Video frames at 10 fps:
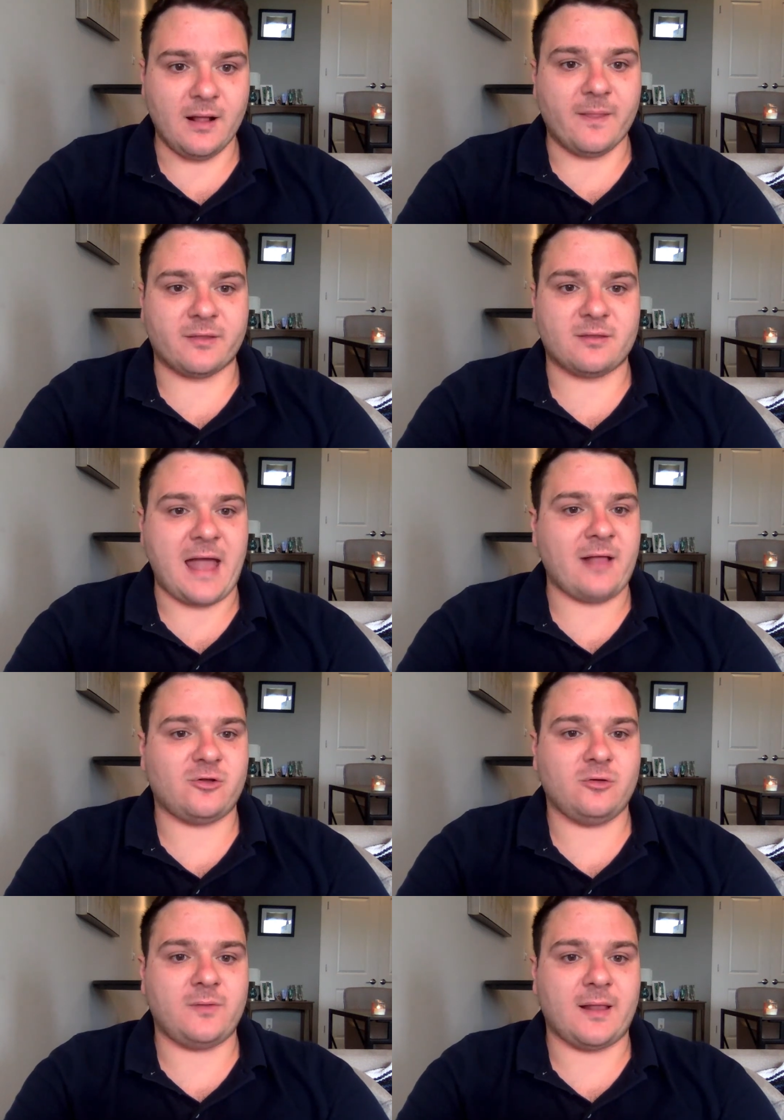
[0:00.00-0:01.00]
The
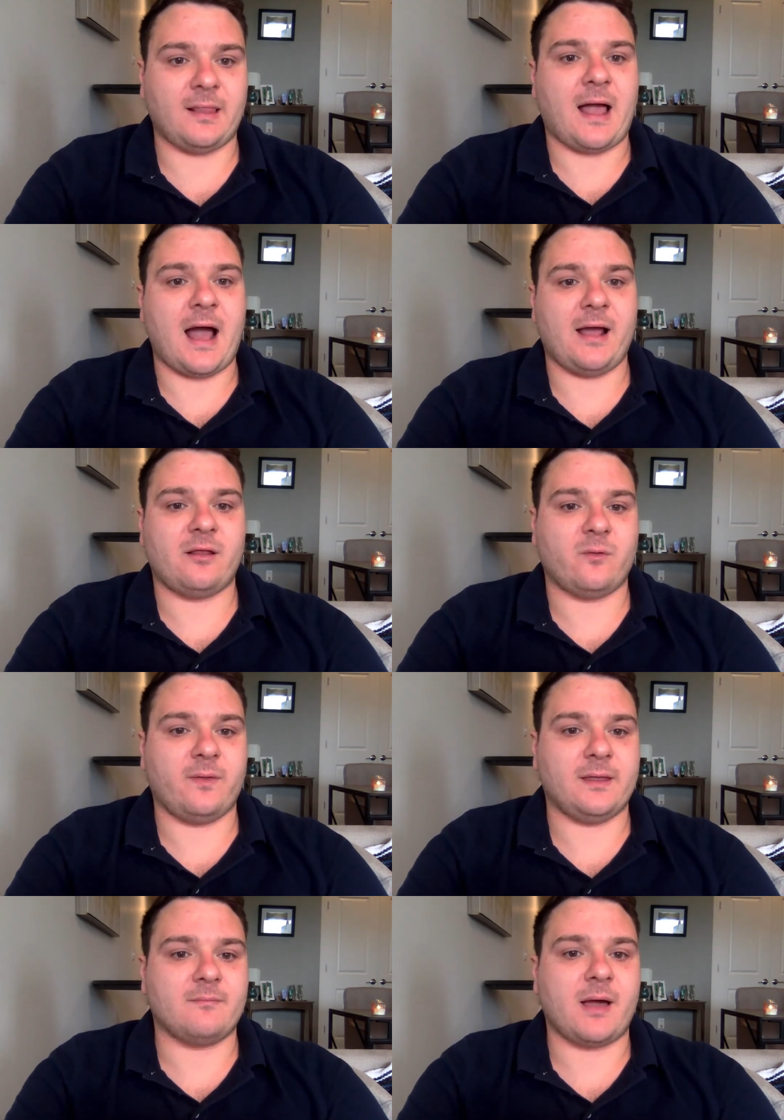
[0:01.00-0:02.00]
statue that lies
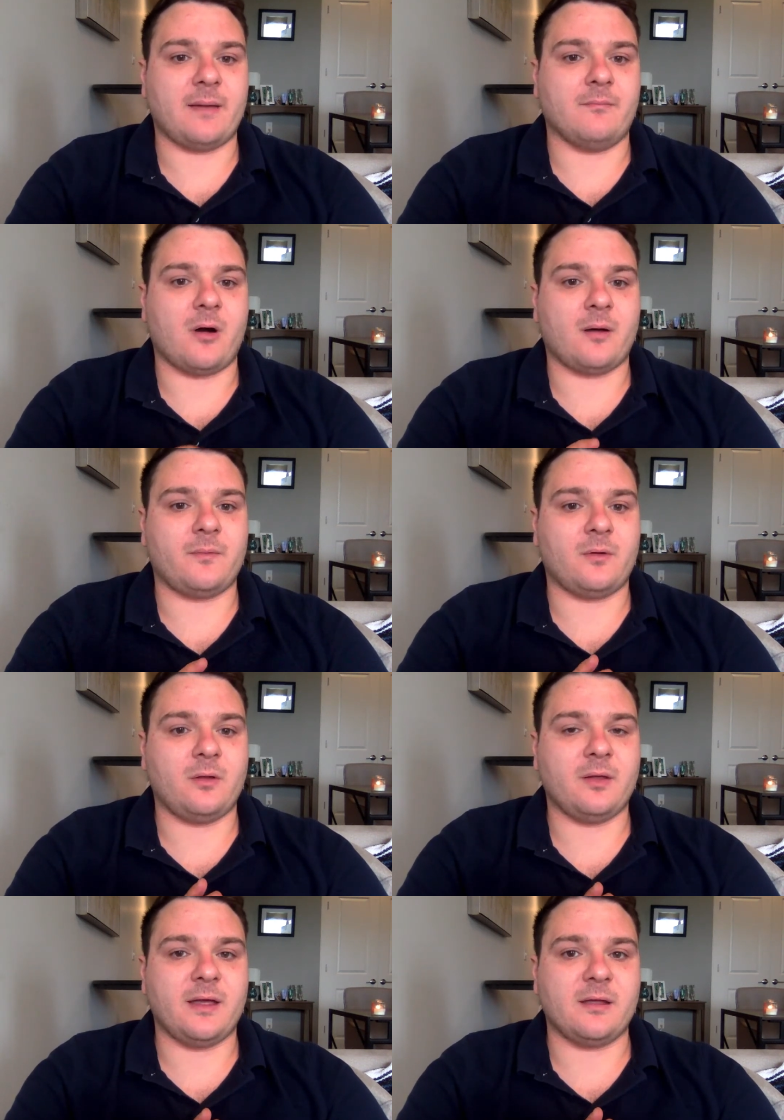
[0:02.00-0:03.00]
within my
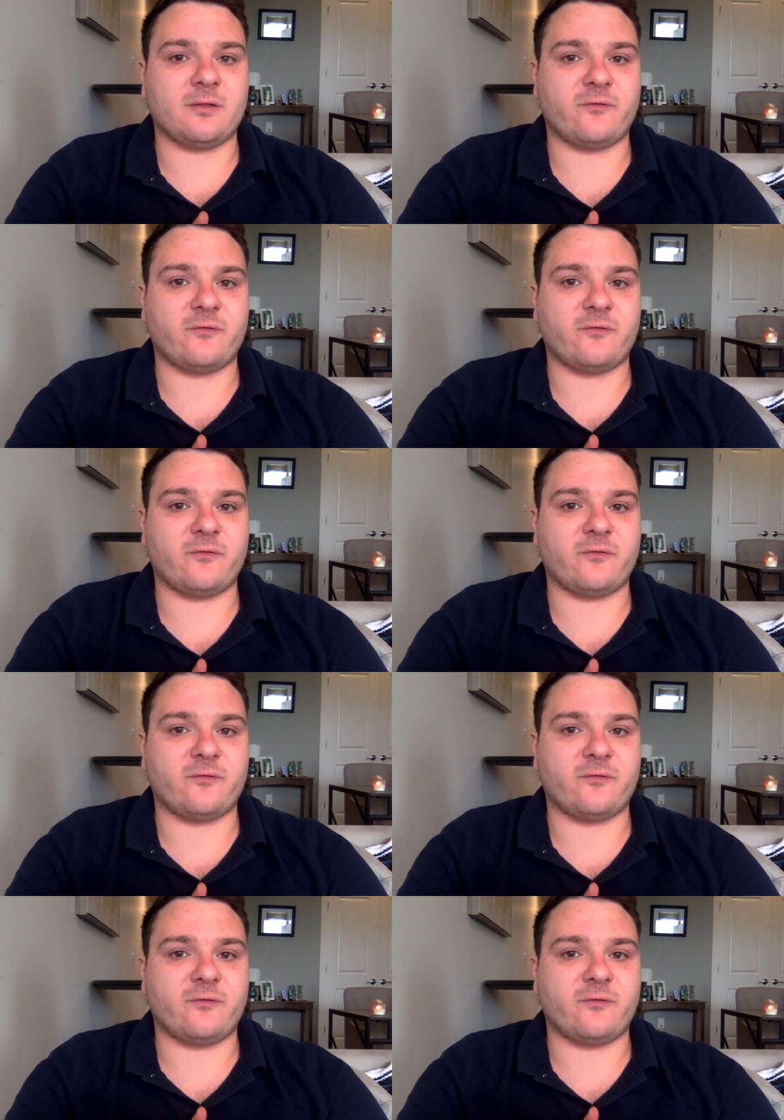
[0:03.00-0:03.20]
marble is